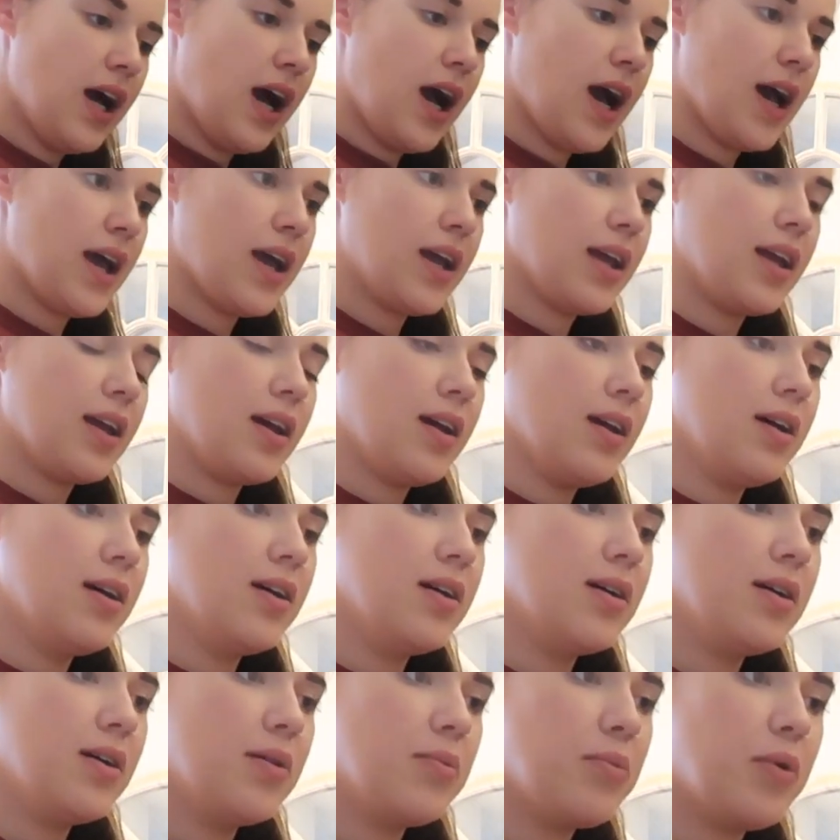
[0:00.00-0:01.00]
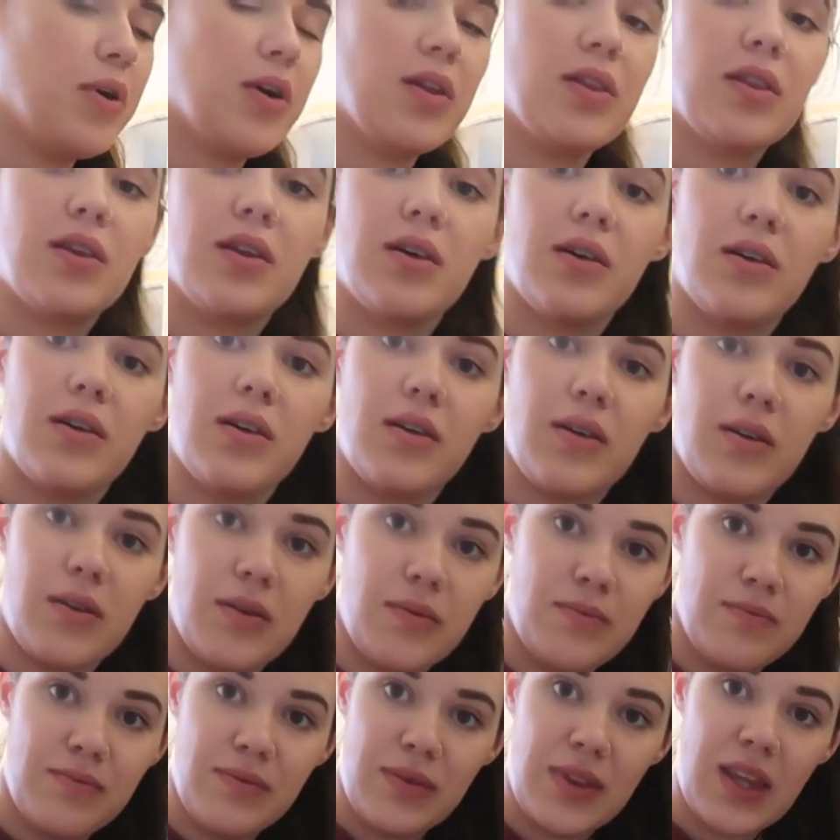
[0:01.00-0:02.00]
I put the
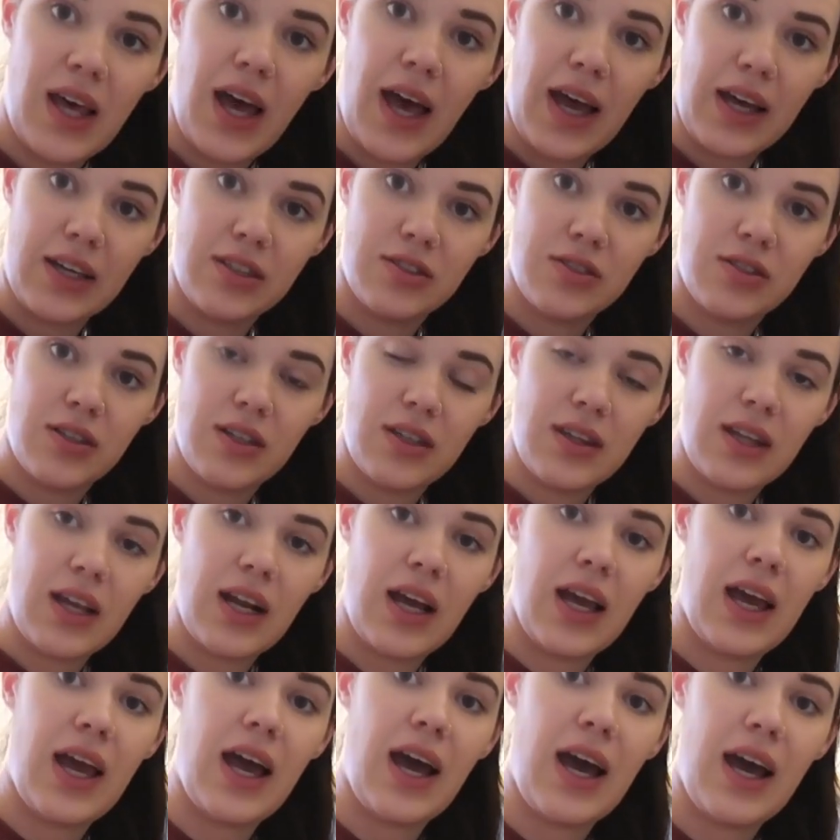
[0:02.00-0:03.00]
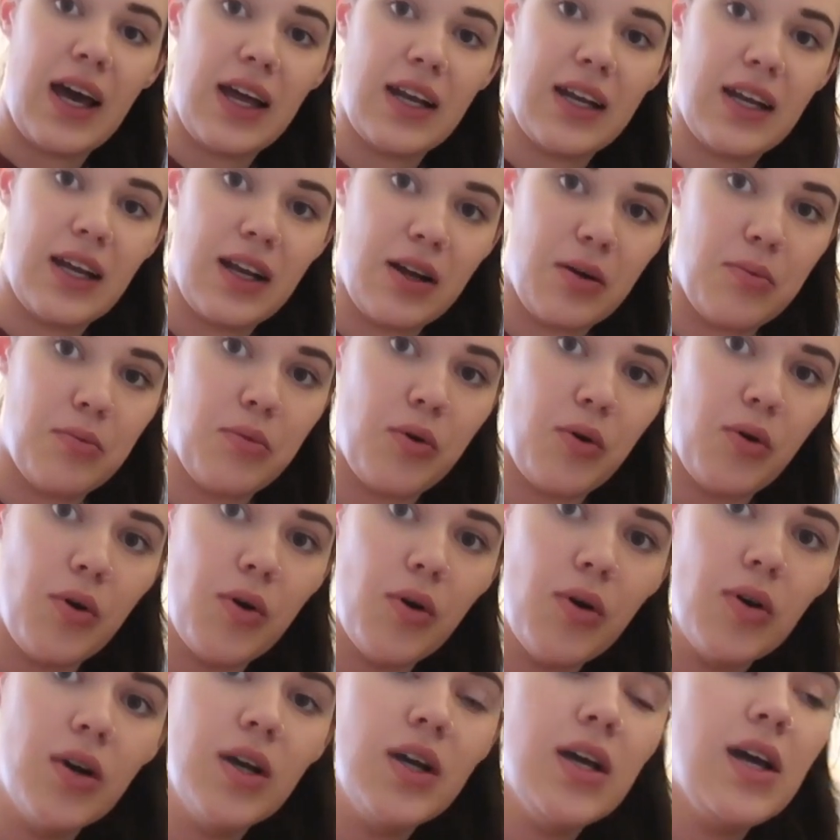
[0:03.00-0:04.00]
extra that I had in a
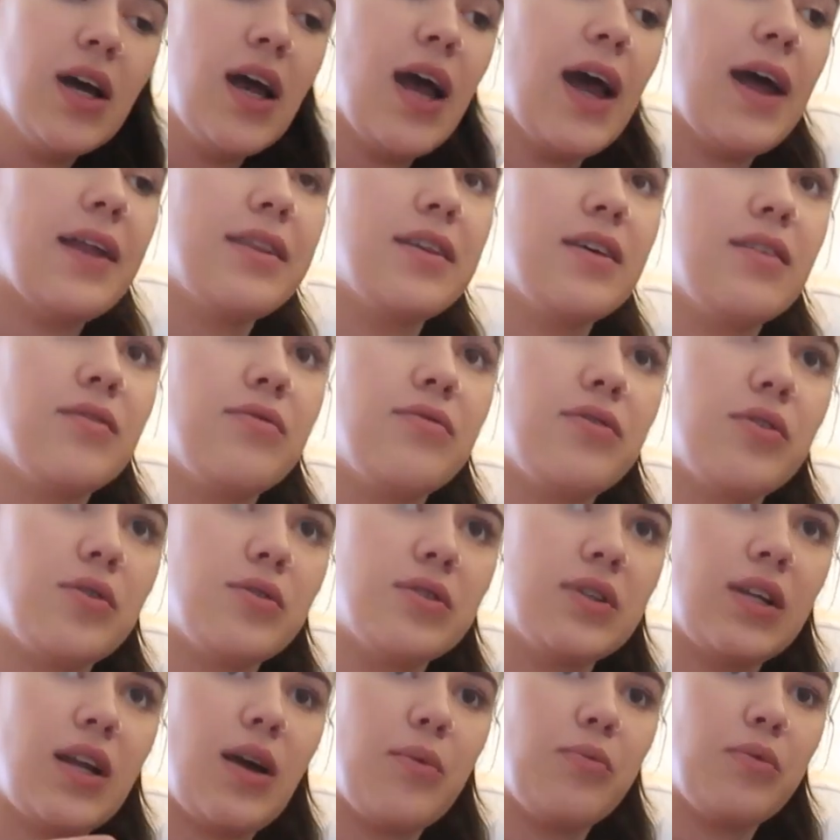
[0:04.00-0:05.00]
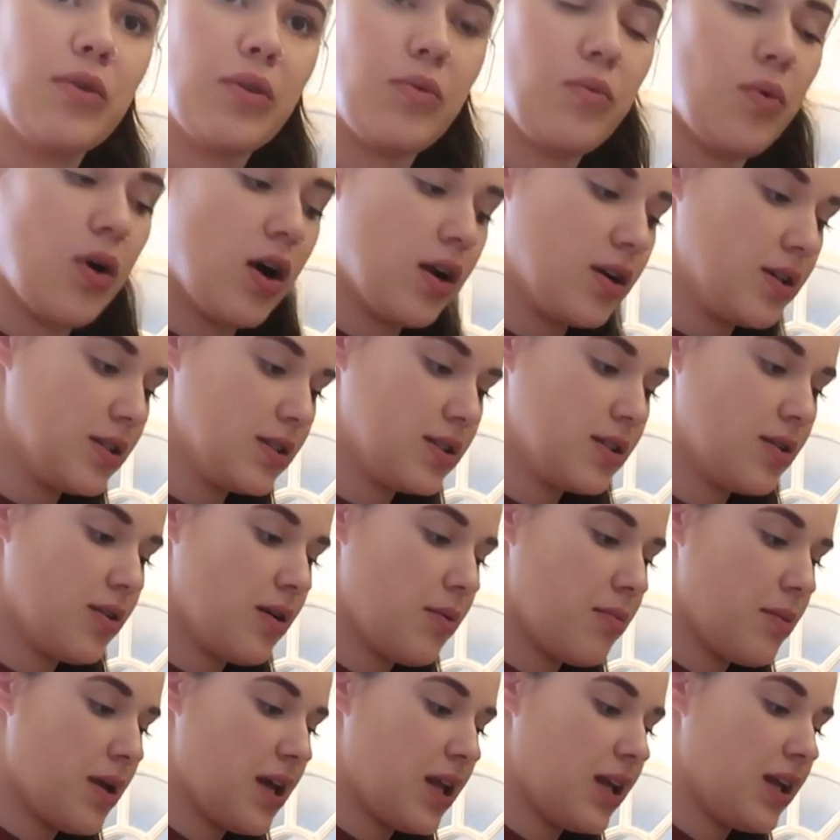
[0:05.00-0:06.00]
bowl and then filled it up with water, so
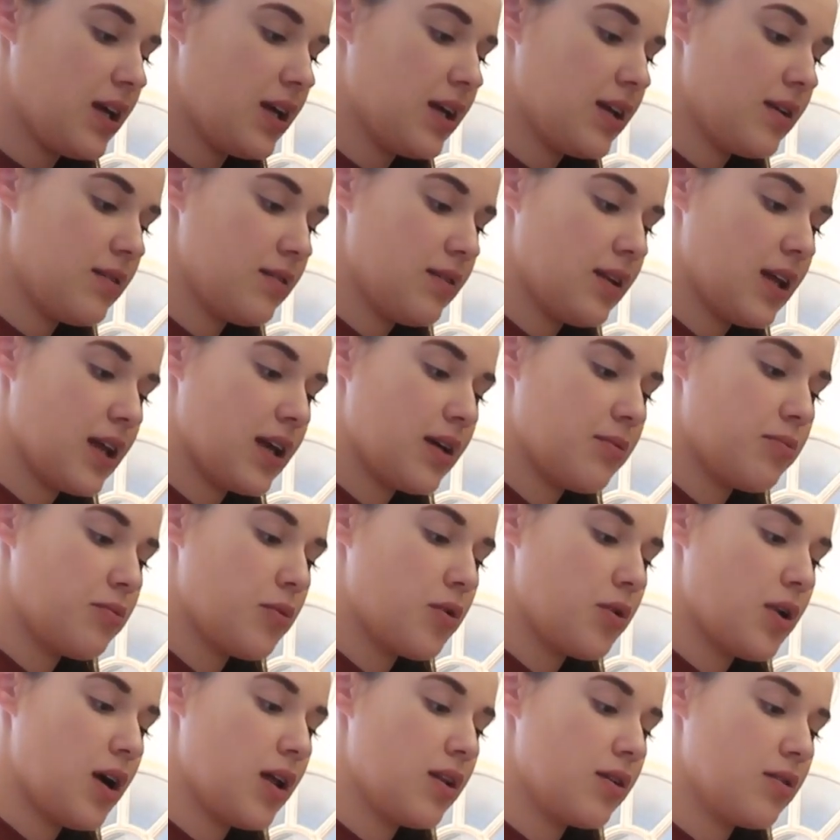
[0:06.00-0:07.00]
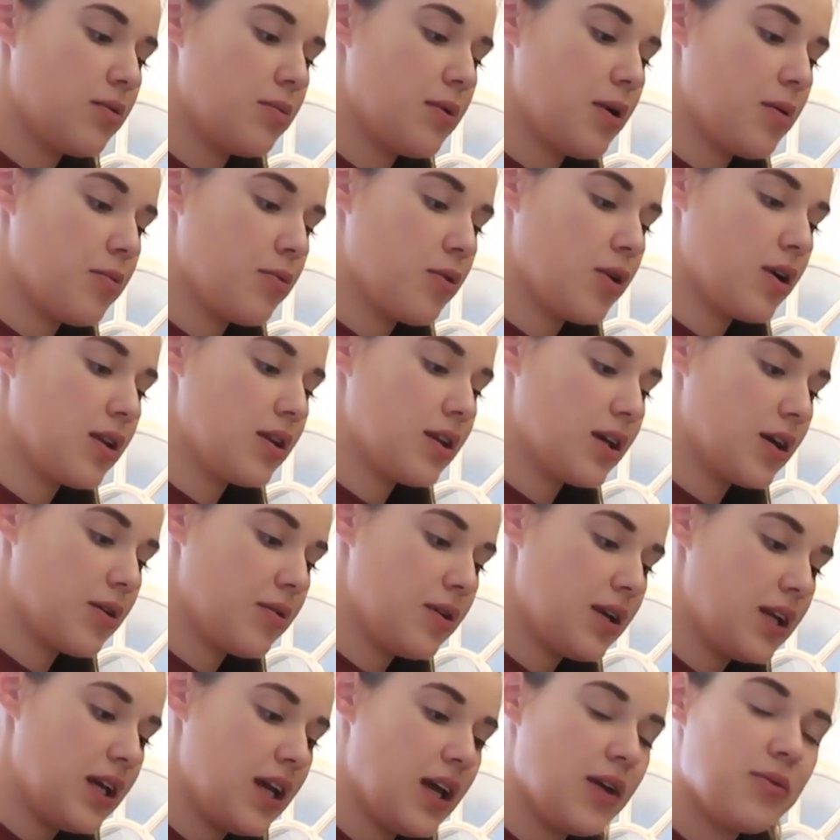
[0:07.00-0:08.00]
it made it like a little bit more
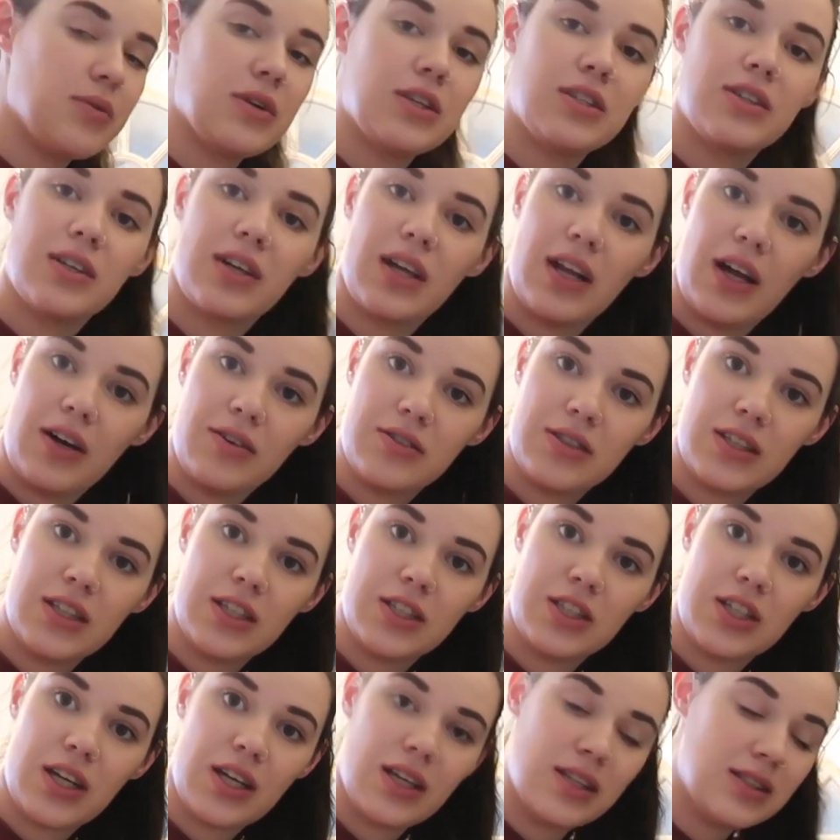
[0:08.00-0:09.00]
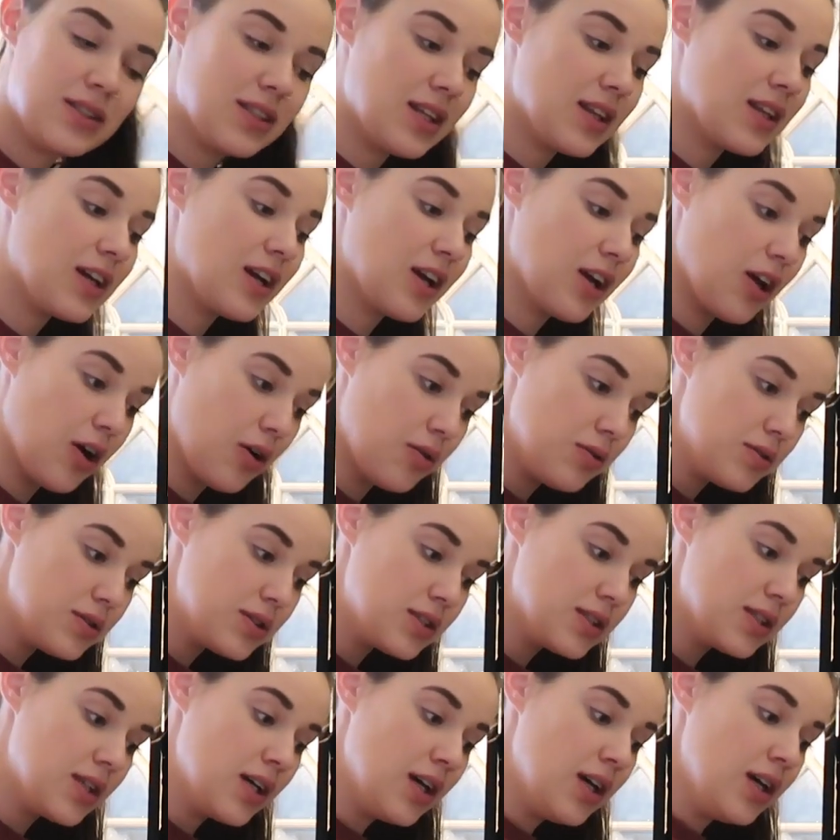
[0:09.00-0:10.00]
liquidy, and we took it out to the chickens and the
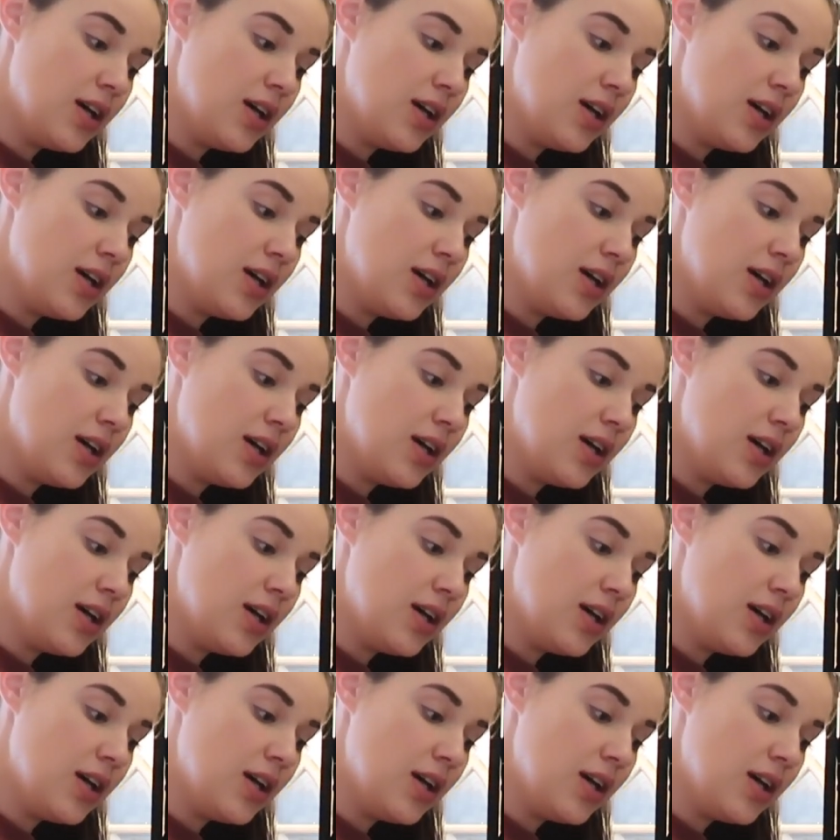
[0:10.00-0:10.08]
goats,